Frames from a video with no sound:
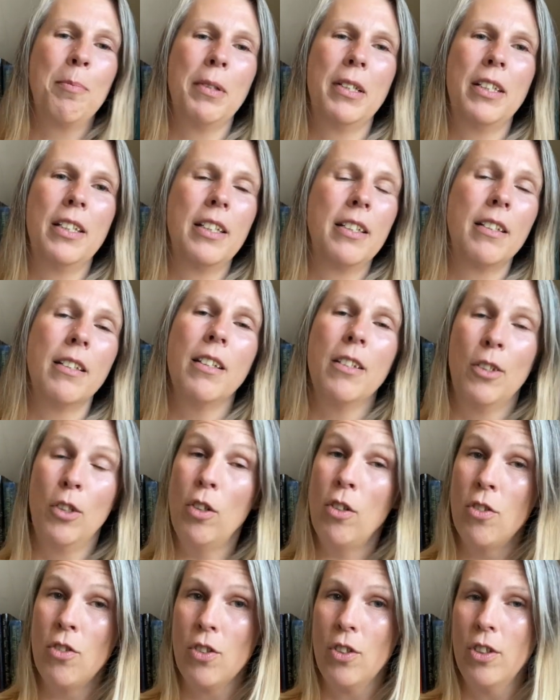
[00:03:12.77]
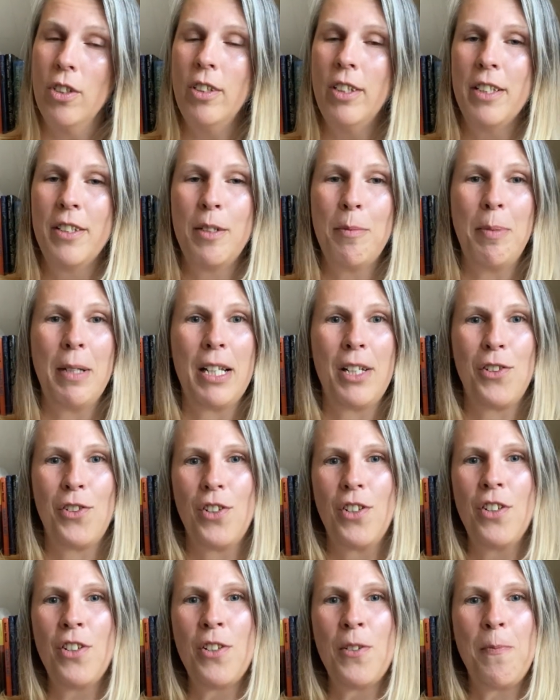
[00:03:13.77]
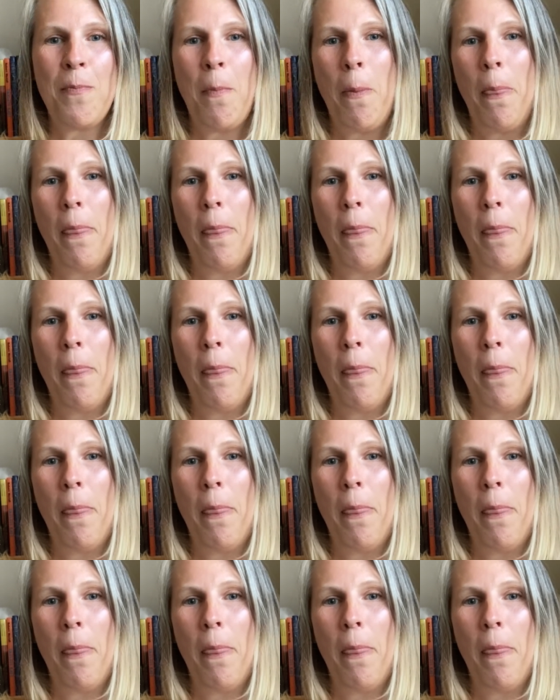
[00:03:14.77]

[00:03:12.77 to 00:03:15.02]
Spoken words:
but it looks good in the pictures.